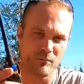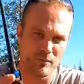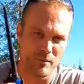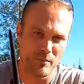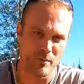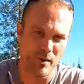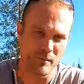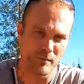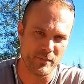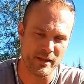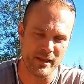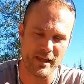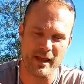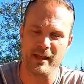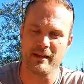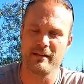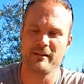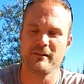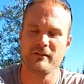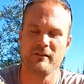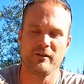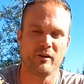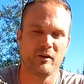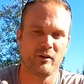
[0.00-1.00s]
Remember
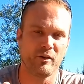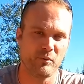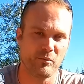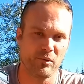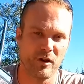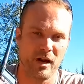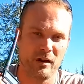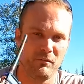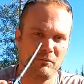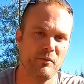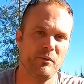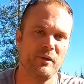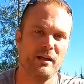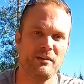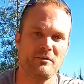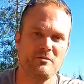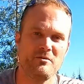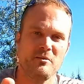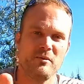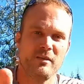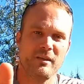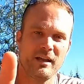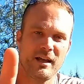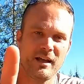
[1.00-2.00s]
that. The only problem
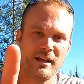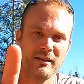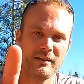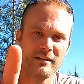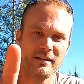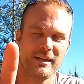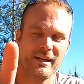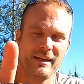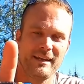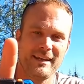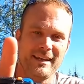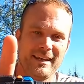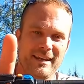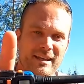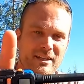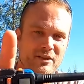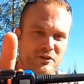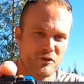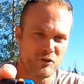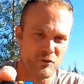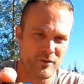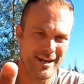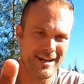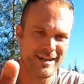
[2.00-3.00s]
is you cannot get any
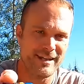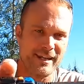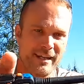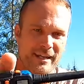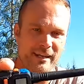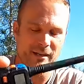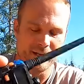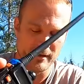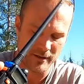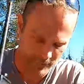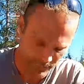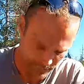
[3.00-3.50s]
training,